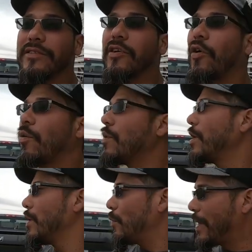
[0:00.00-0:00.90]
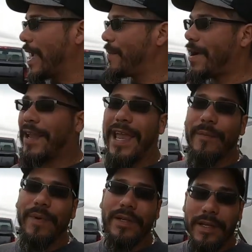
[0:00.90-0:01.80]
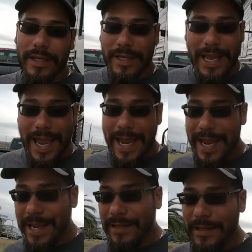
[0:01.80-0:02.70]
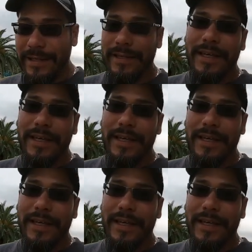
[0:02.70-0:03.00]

So we came out camping and